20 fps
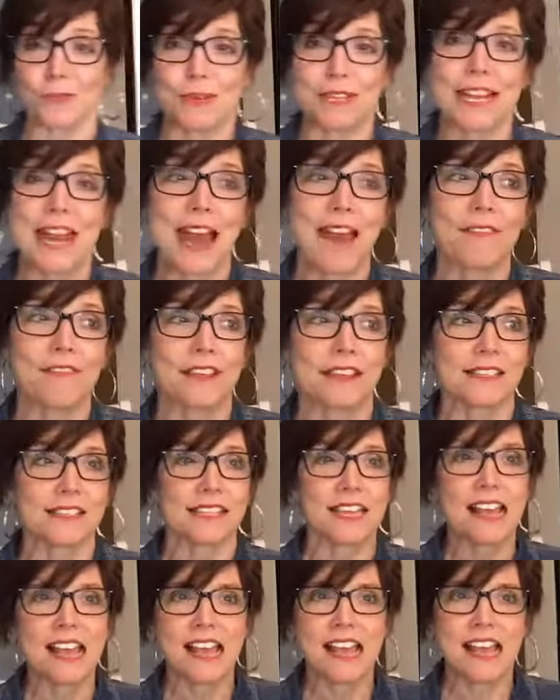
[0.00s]
We'd have this
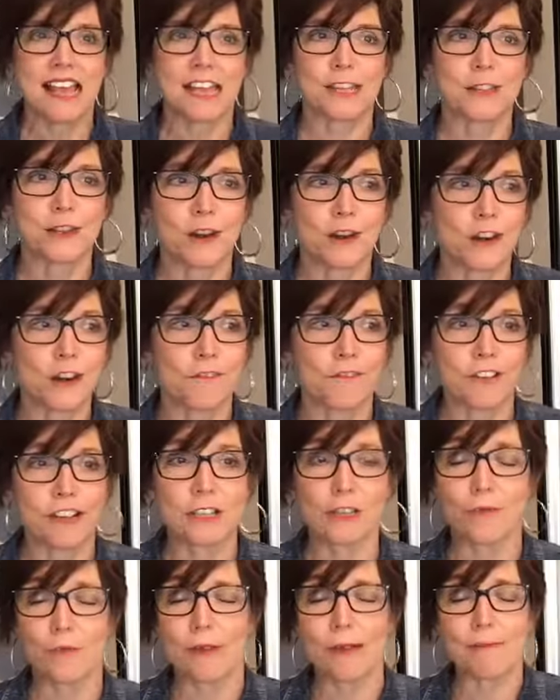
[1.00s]
eternal
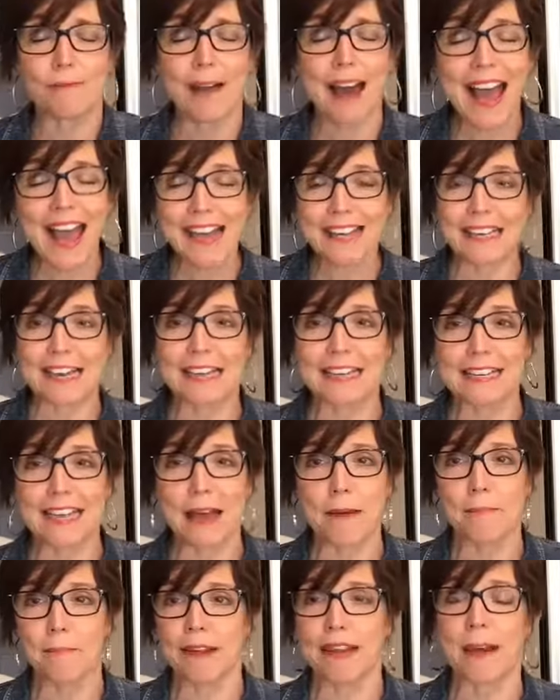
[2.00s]
vision. We might end
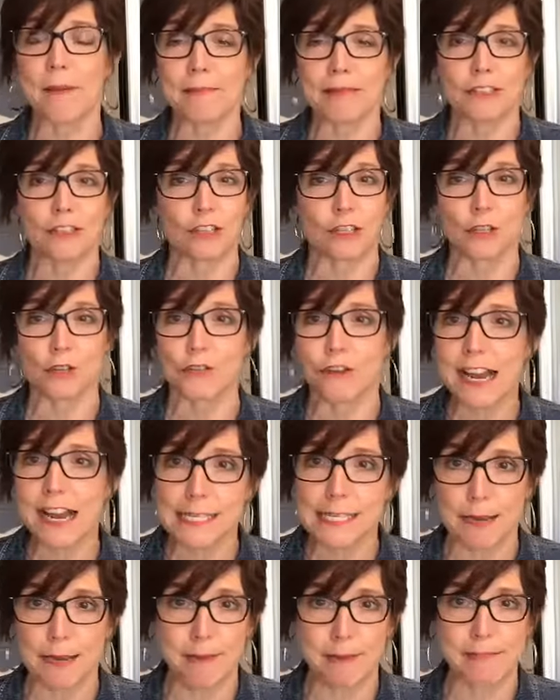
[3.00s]
up becoming just
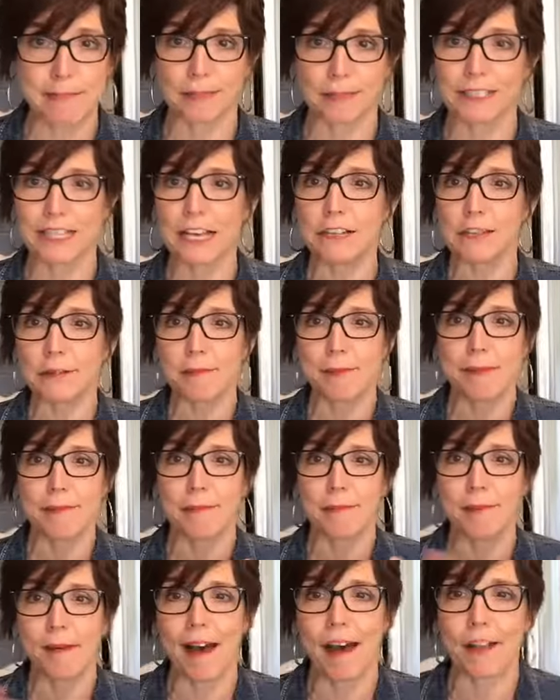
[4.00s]
crazy people, telling
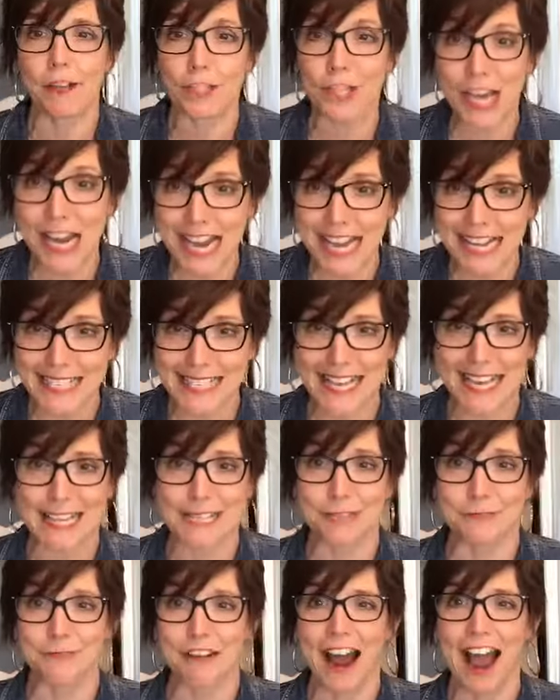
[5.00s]
people about
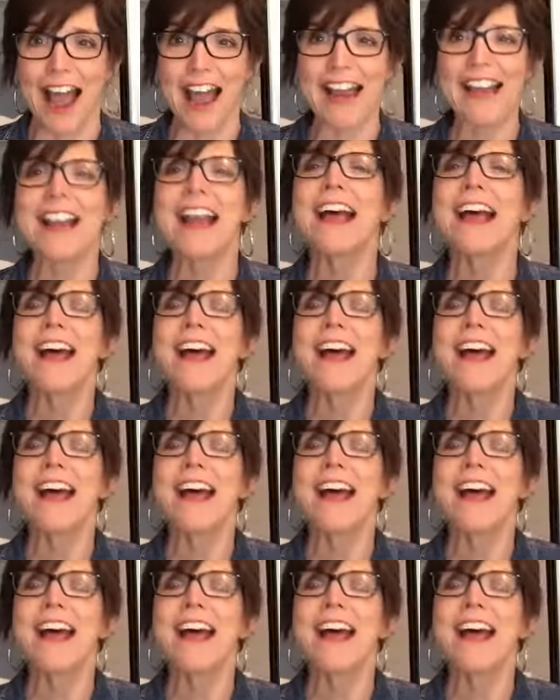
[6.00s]
Jesus, right?